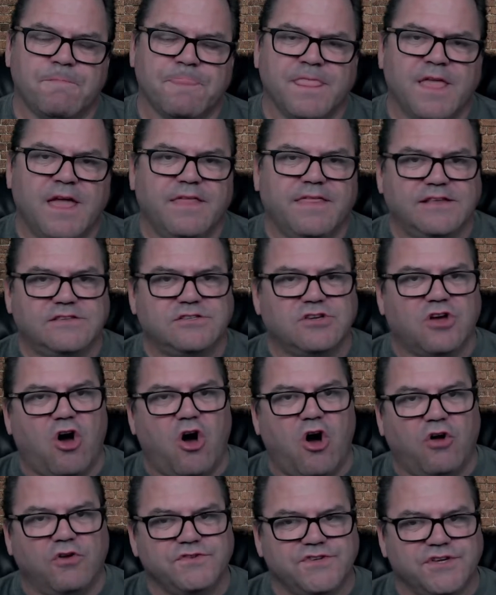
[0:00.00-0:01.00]
That's
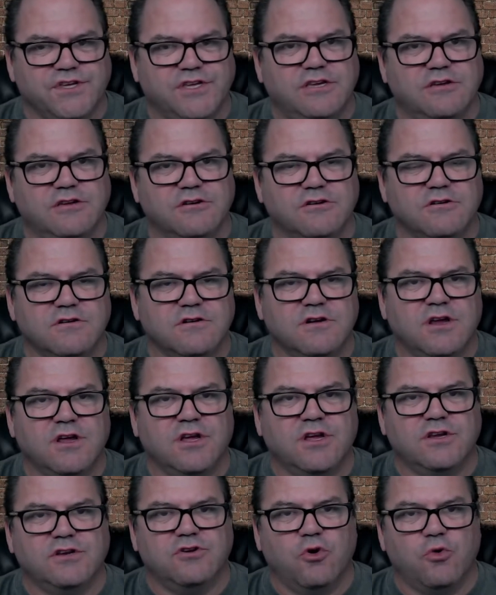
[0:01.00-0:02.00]
all secure.
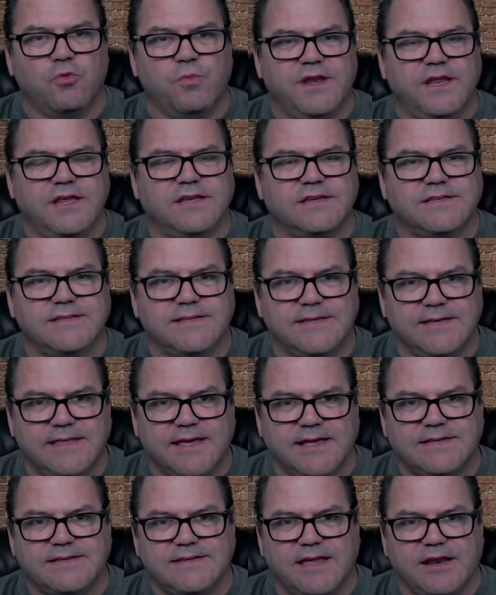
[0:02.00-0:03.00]
Nobody can see
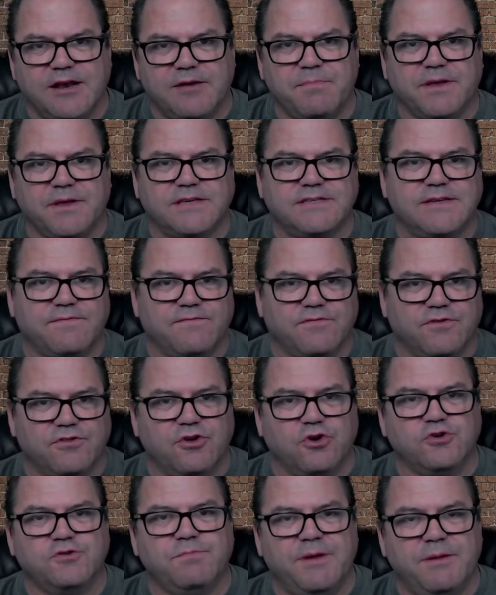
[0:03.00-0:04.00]
that setup except for
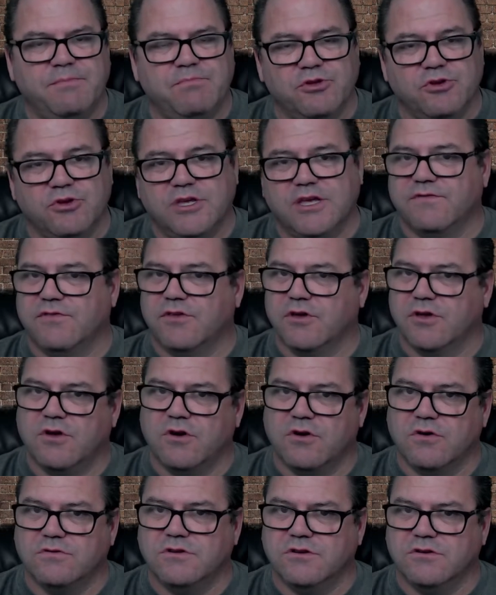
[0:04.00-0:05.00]
those people you give the
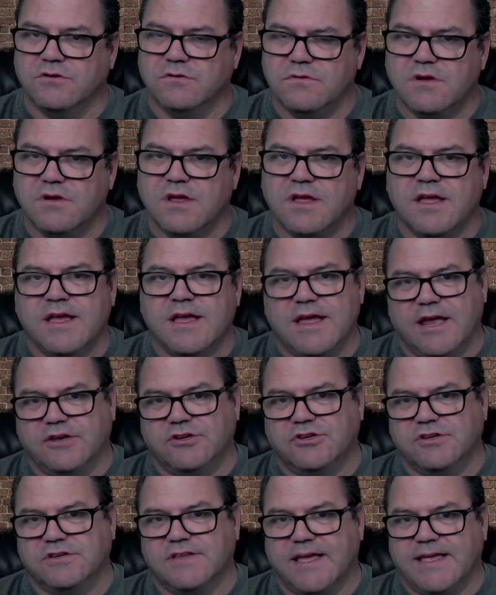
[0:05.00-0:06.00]
code to. And
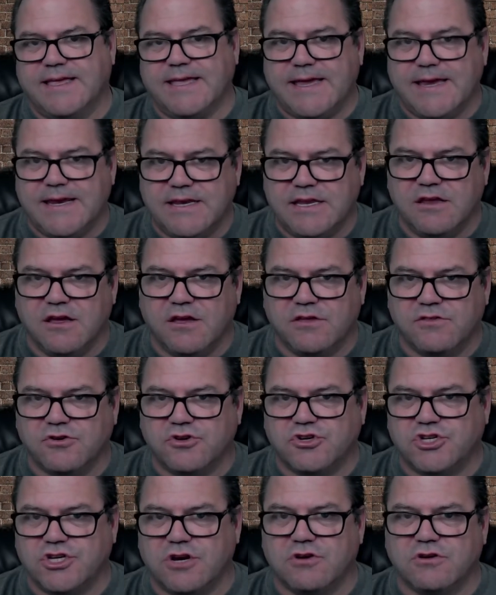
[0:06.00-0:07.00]
just like any other
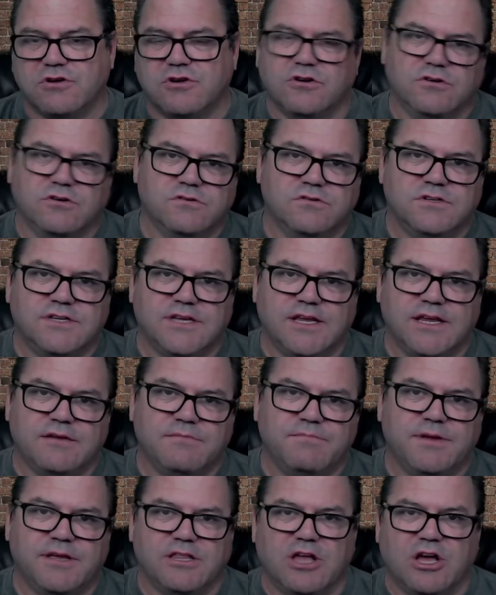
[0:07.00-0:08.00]
share codes in
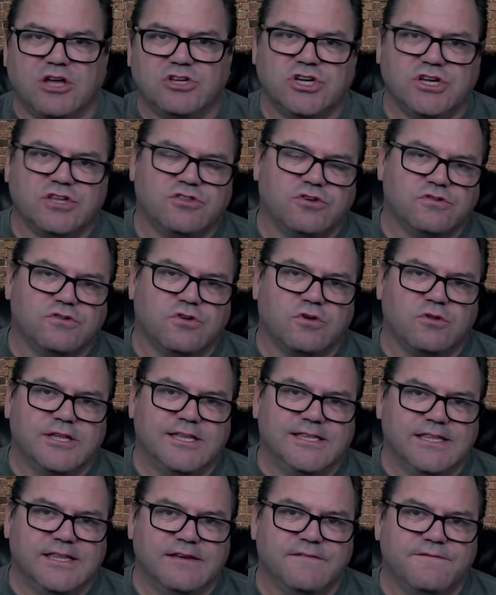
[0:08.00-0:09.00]
PitLogic, those only
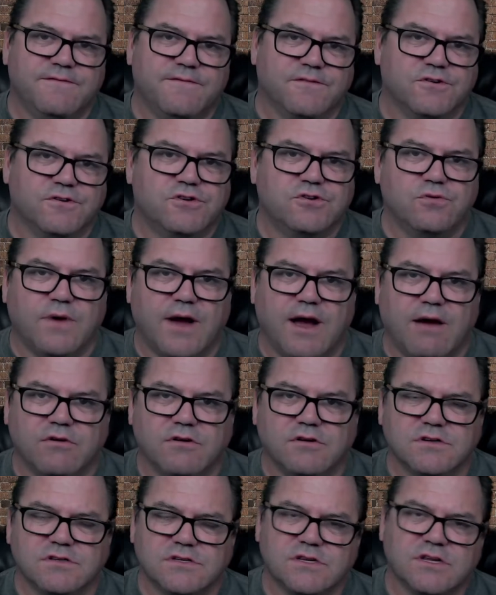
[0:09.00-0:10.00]
live for 2
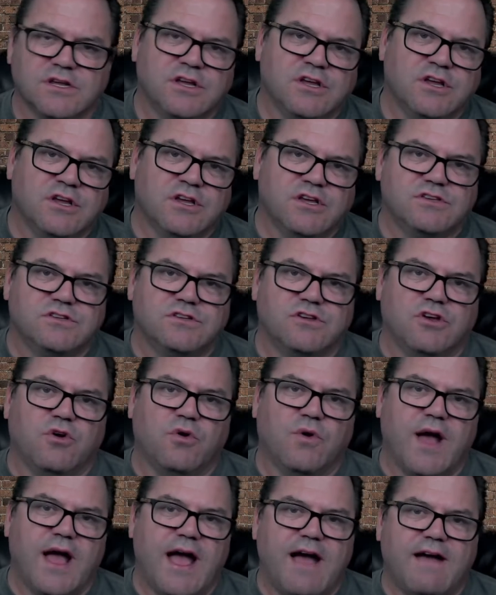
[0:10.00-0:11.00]
hours.
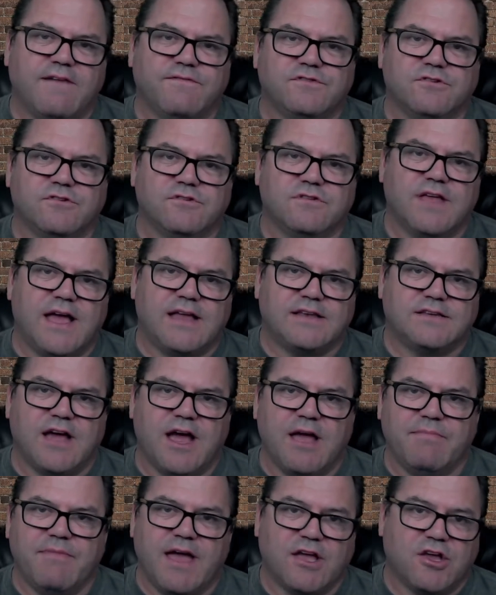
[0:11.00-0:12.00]
So after that
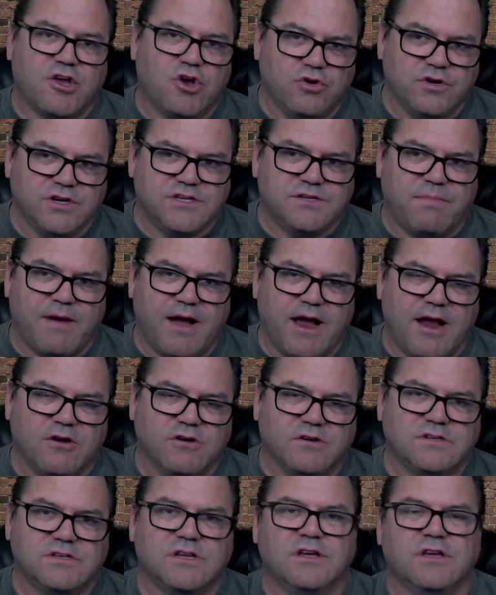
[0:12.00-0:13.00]
time, that code
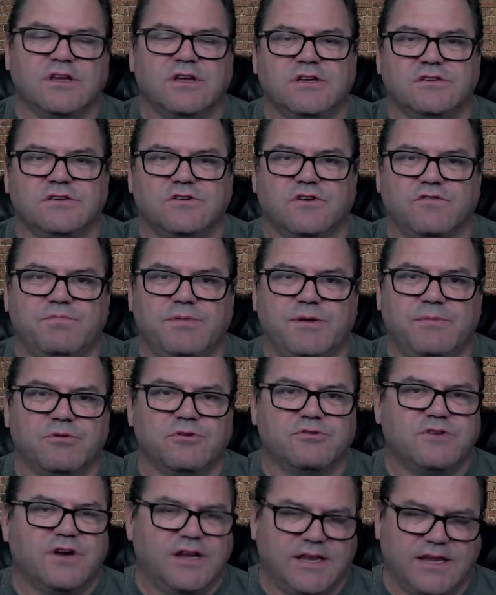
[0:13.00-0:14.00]
expires. So if people are
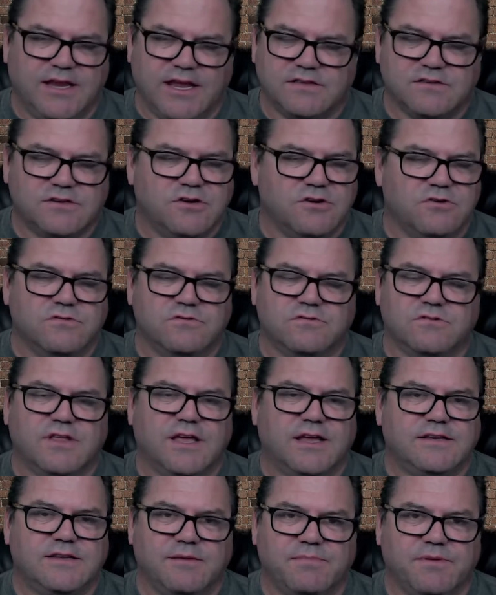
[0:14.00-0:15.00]
trying to guess codes or
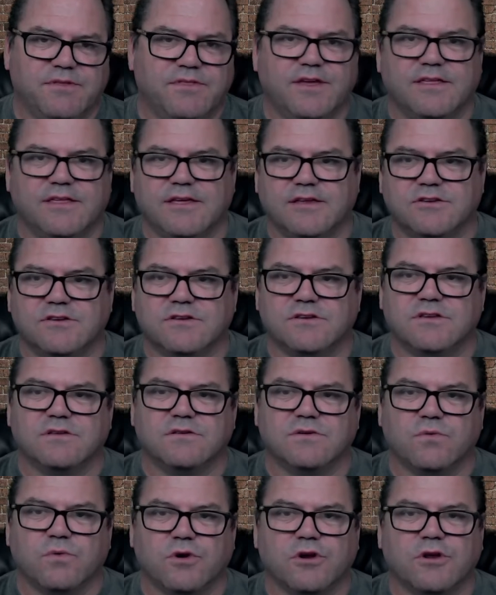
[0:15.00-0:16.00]
that type of thing, that just
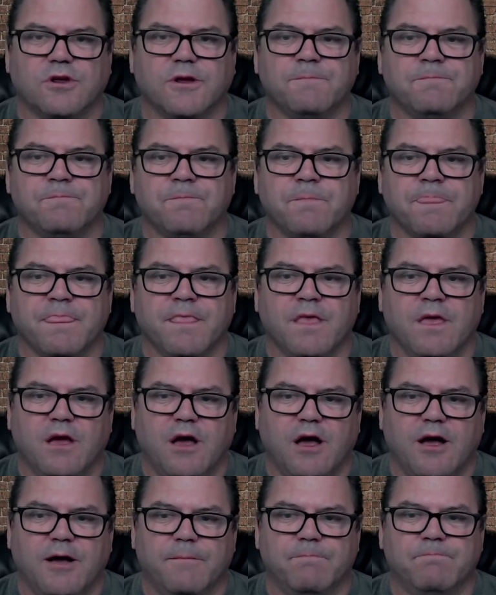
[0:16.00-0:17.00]
doesn't work.
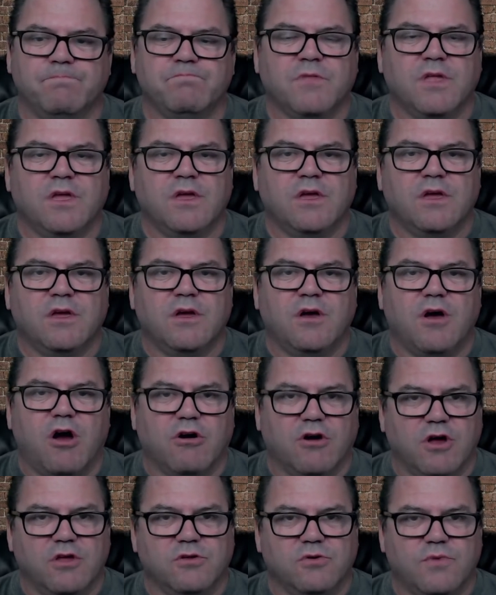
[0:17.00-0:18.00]
Our
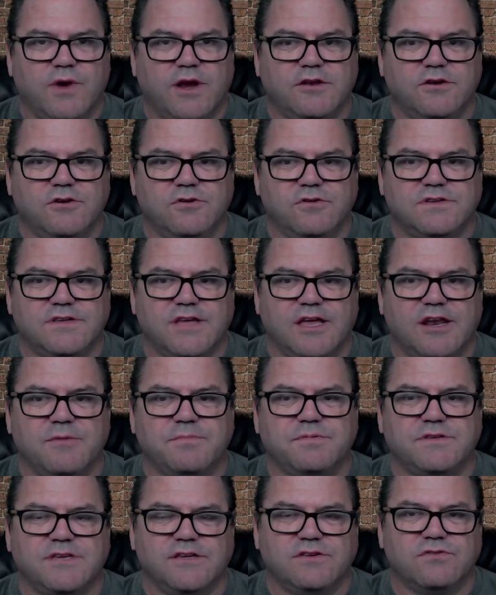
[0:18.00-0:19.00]
other way to do
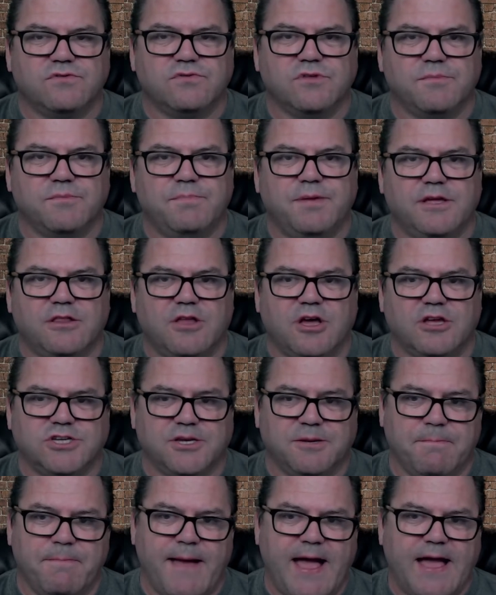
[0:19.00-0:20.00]
setups is through the
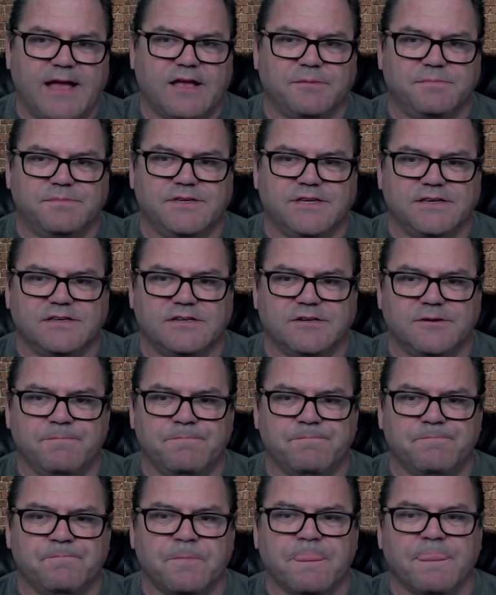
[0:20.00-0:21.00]
PitLogic backup system.
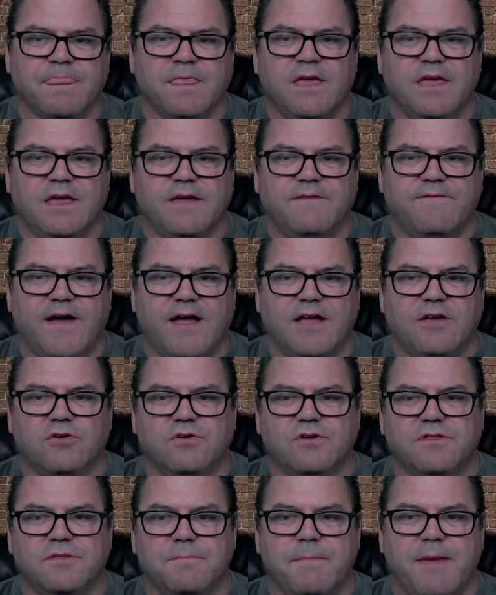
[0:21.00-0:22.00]
If I go
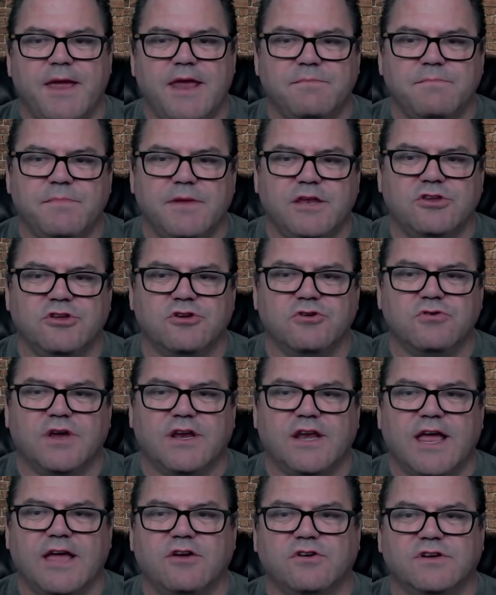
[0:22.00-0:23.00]
to the main menu and
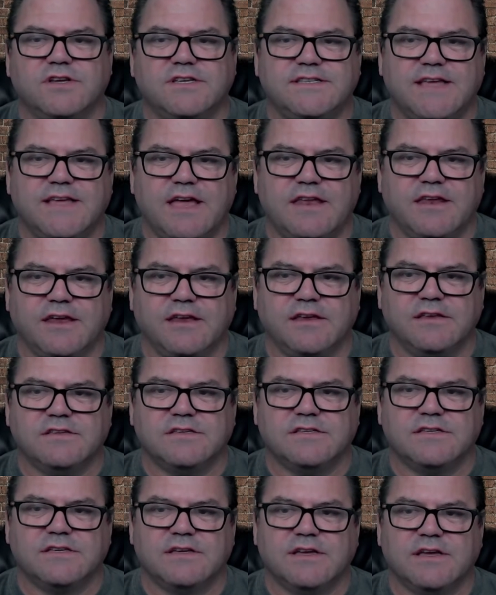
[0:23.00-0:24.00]
I go to
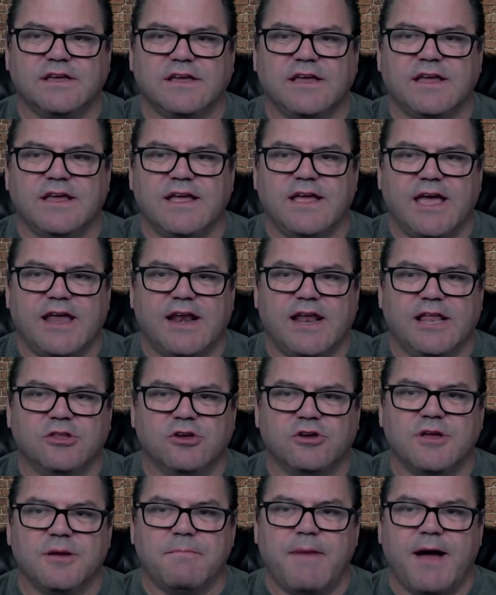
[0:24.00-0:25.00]
settings and I
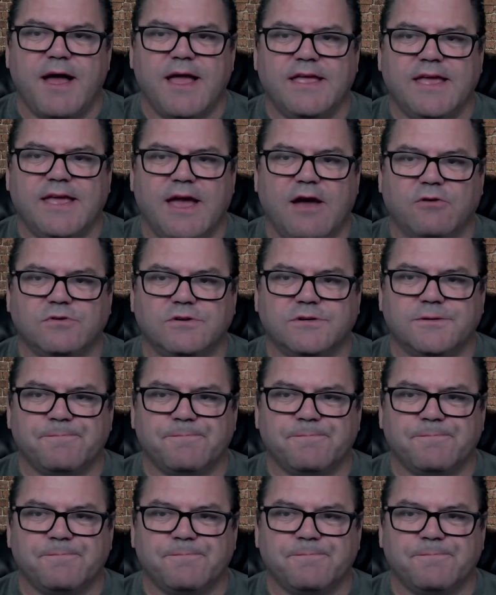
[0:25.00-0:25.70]
look at my account,